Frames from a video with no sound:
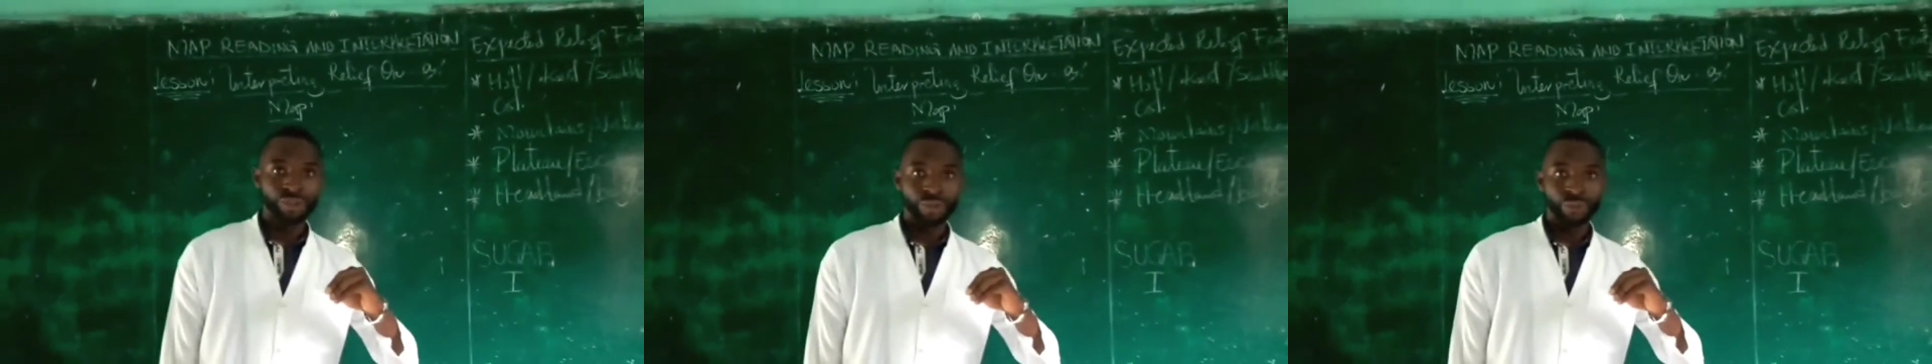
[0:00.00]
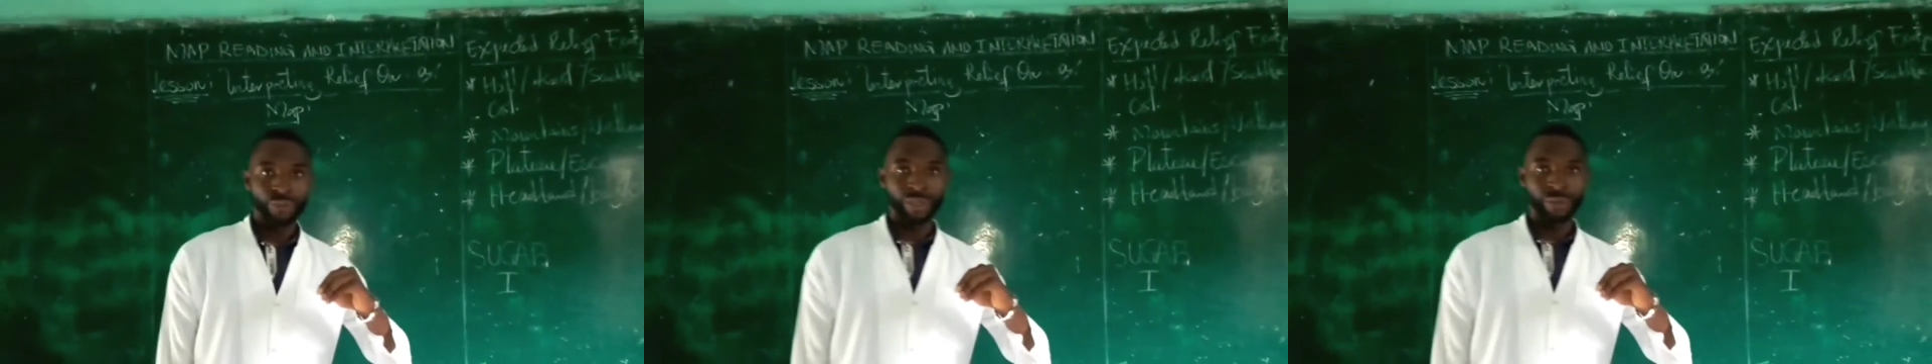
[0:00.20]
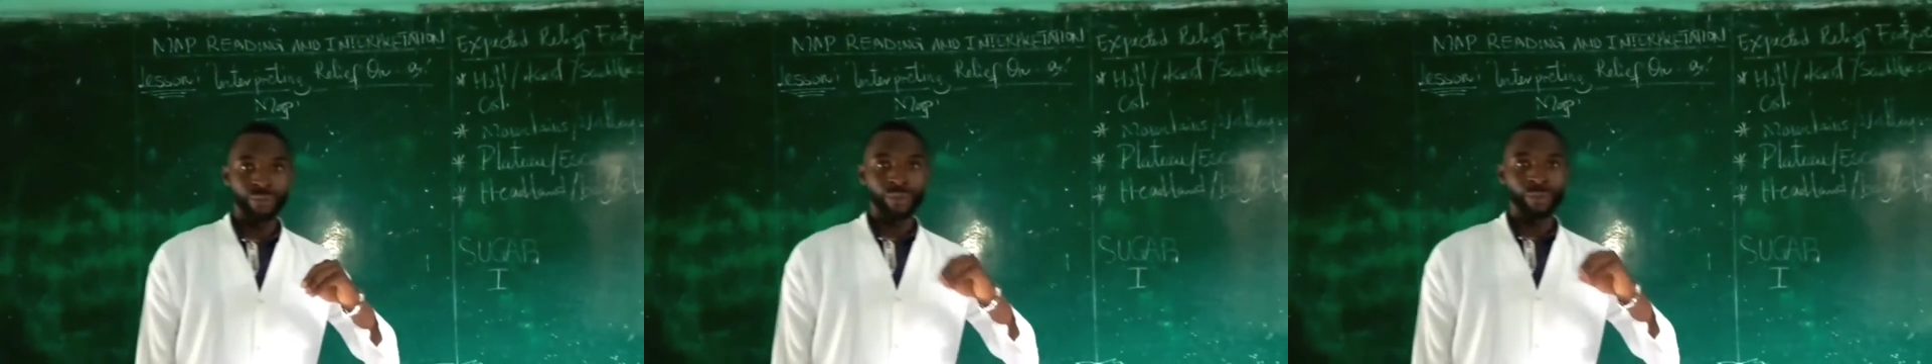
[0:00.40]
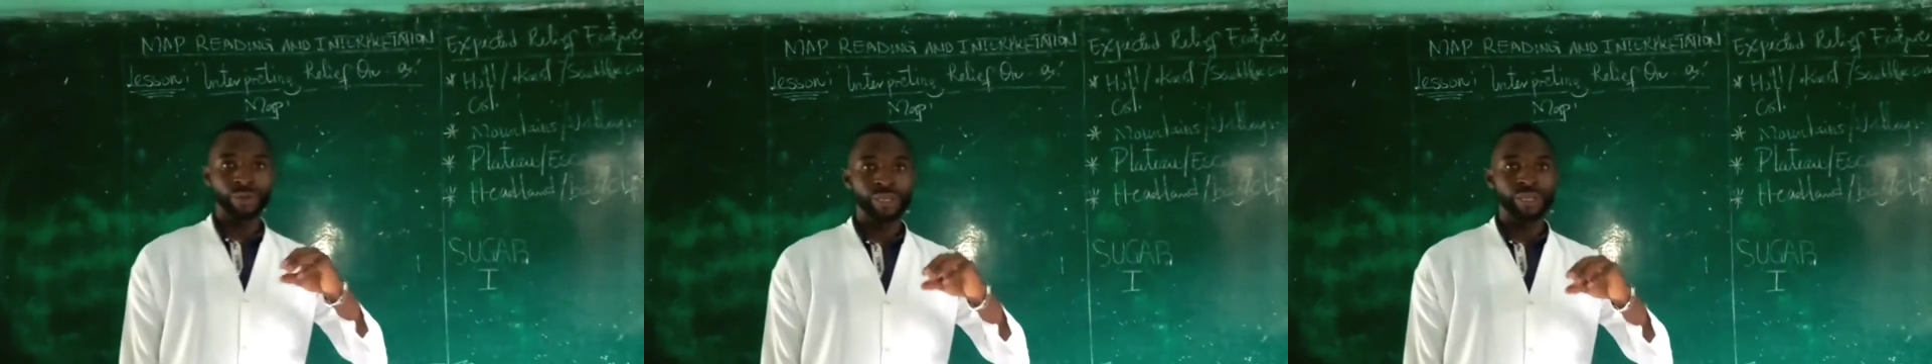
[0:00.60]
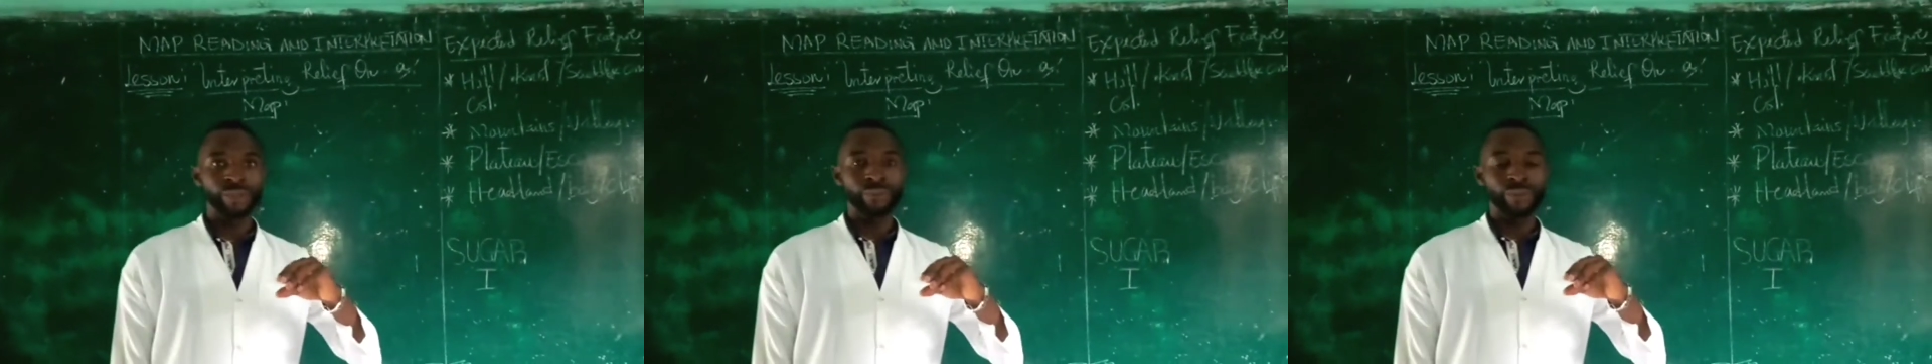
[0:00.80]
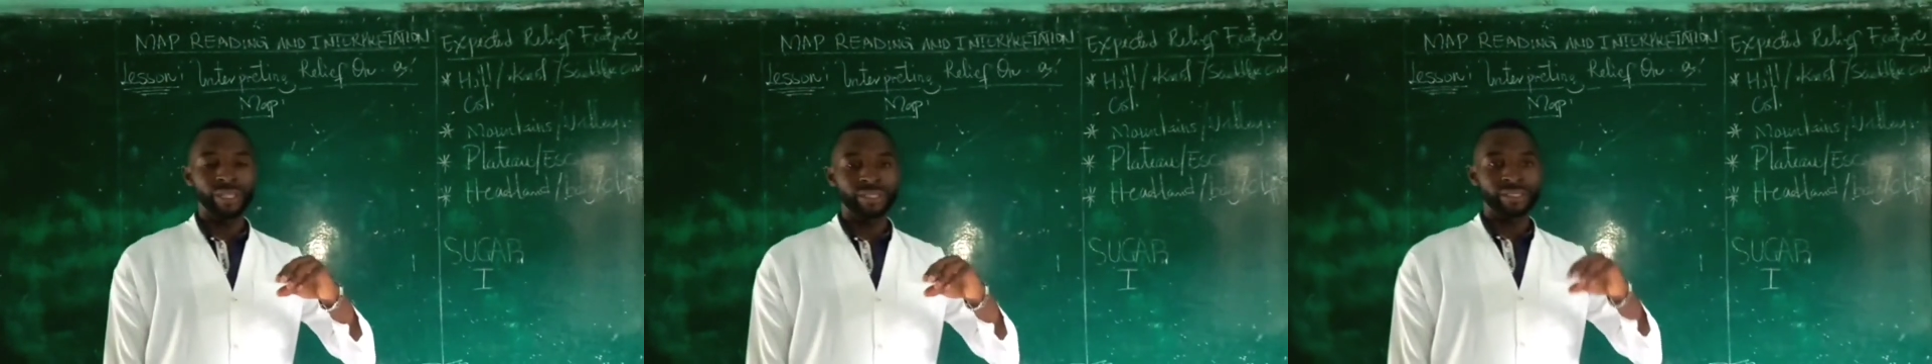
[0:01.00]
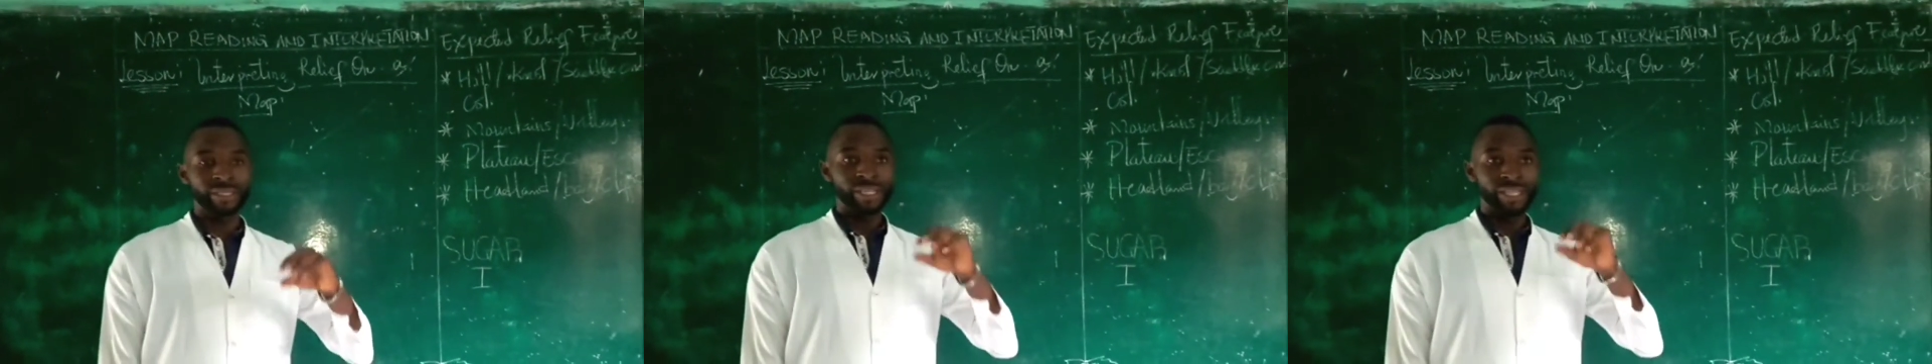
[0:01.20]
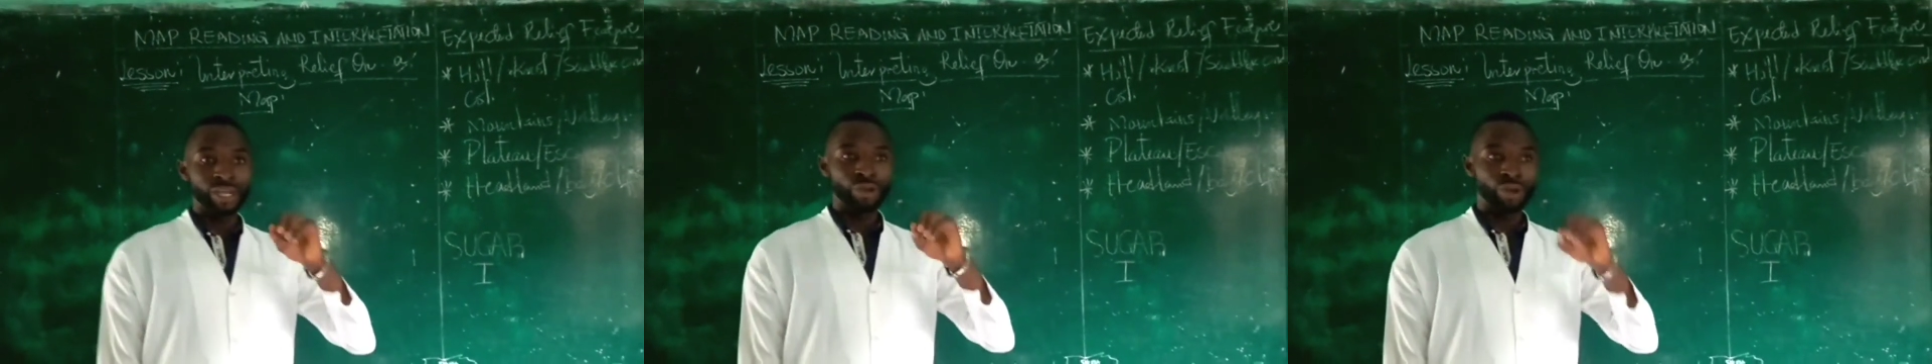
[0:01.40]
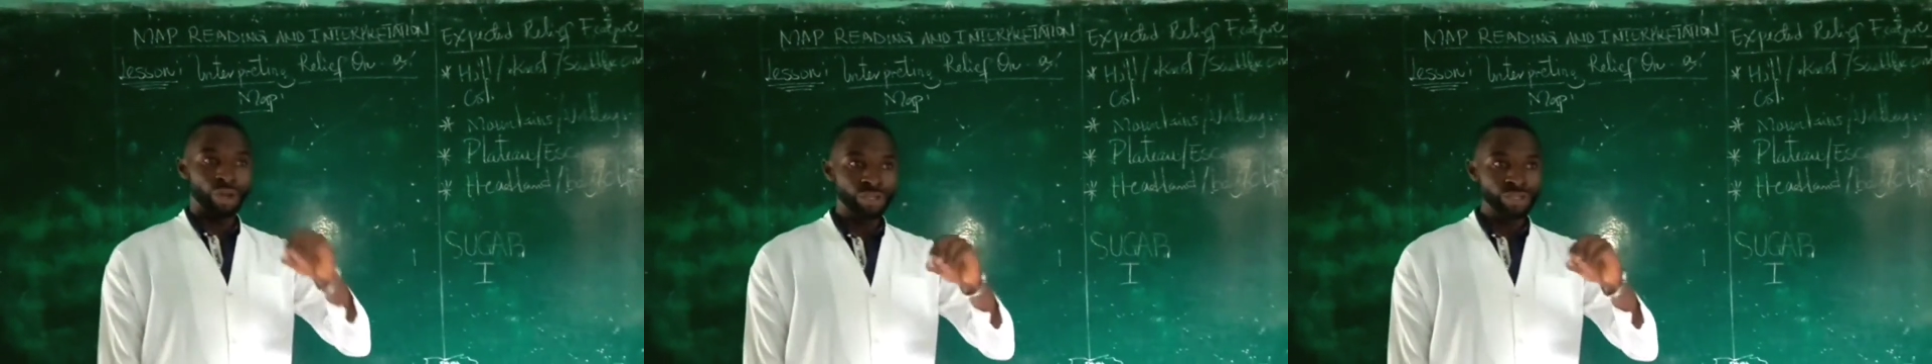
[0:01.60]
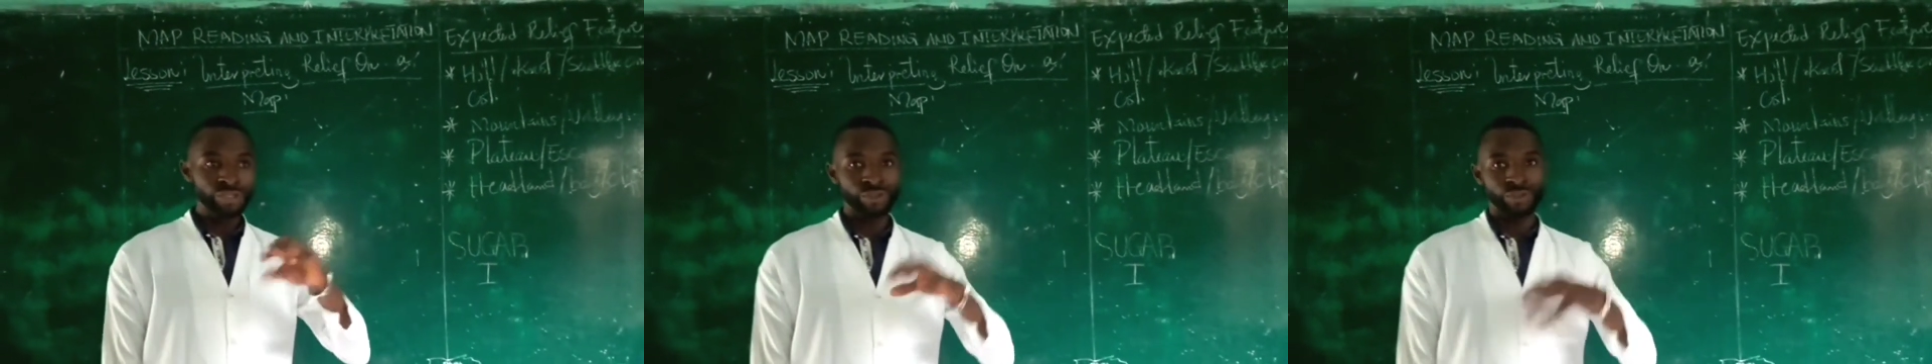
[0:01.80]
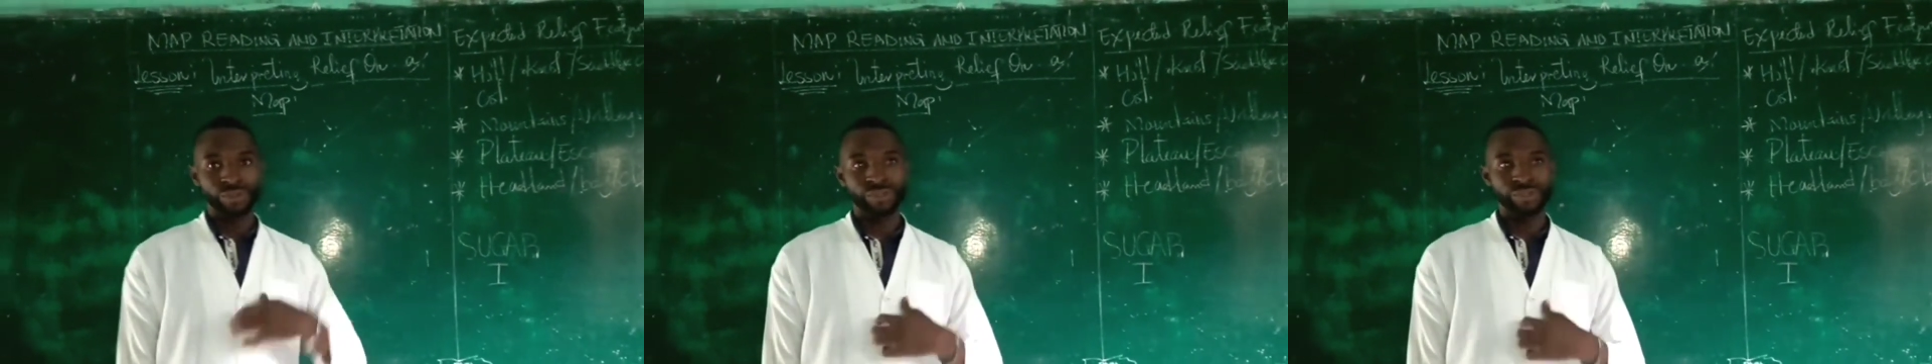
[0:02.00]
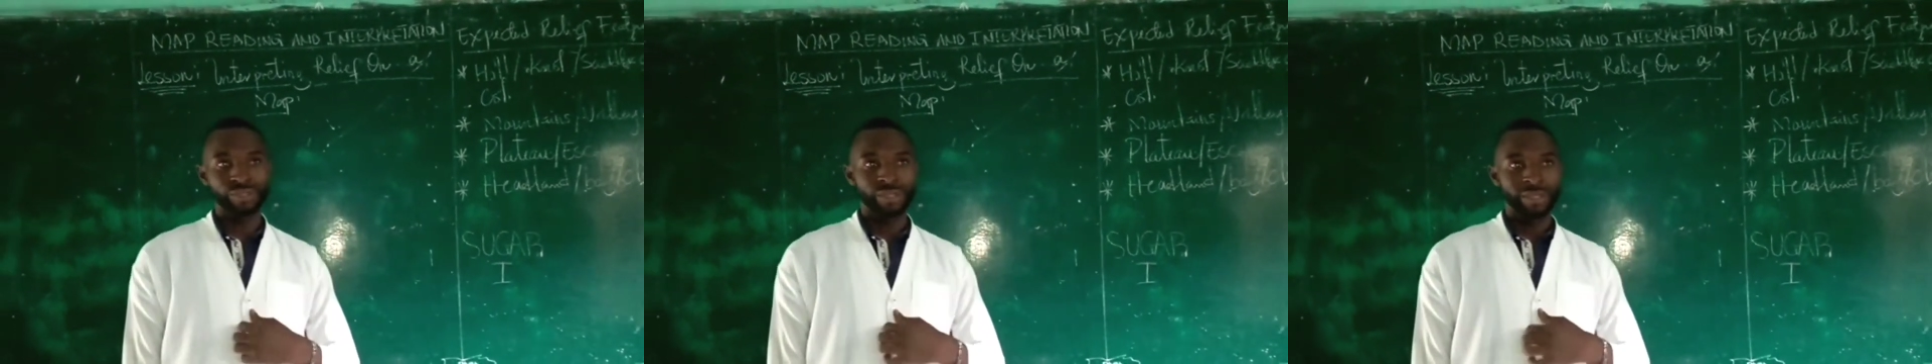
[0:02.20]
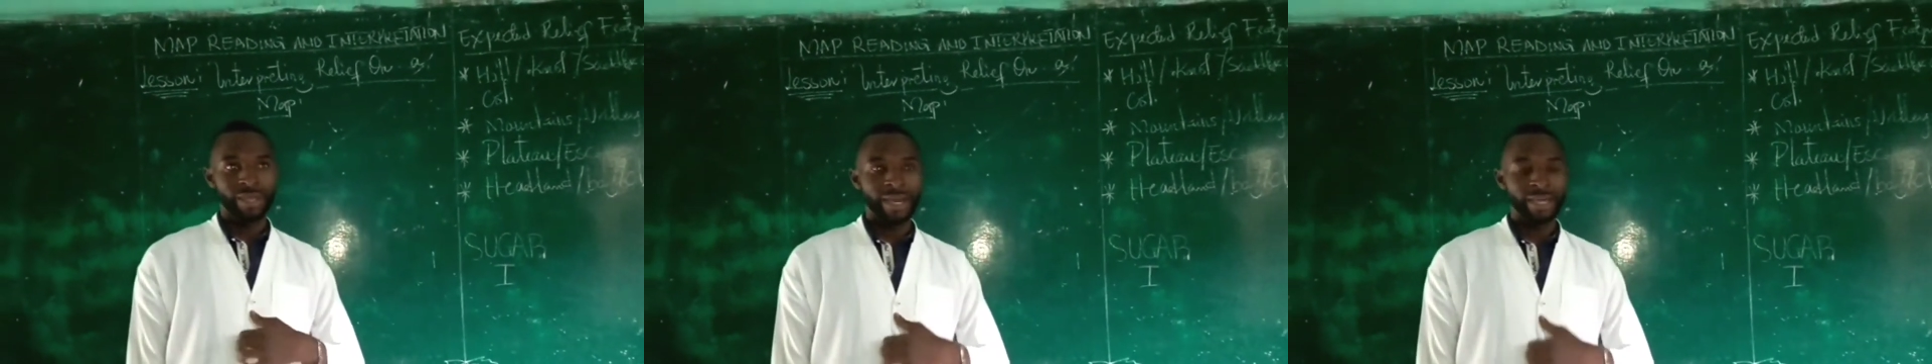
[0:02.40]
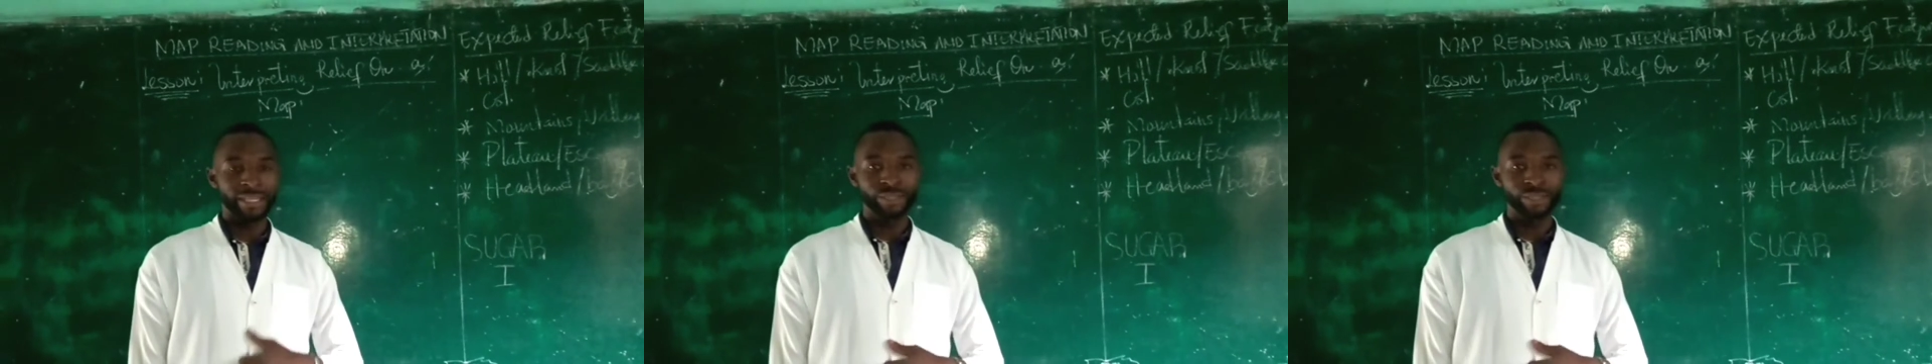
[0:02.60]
we were working with the contours and